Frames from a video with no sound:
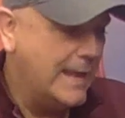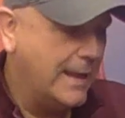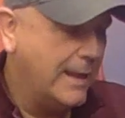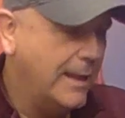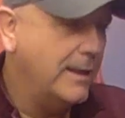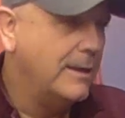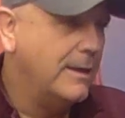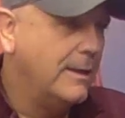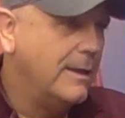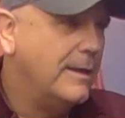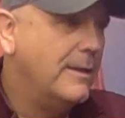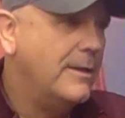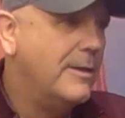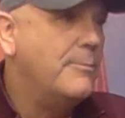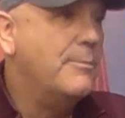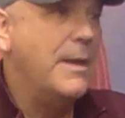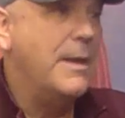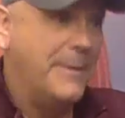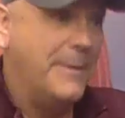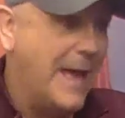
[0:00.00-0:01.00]
did it,
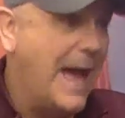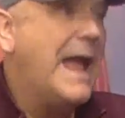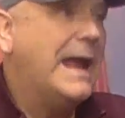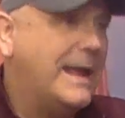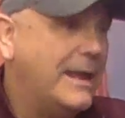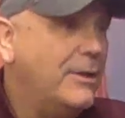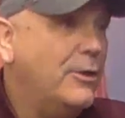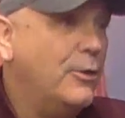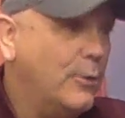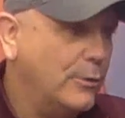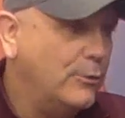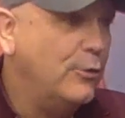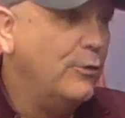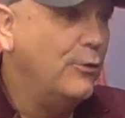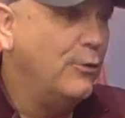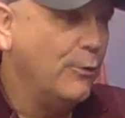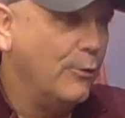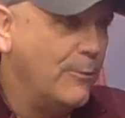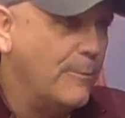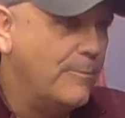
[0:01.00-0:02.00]
maybe I can do it
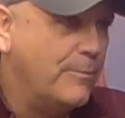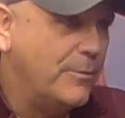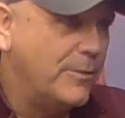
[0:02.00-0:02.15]
too.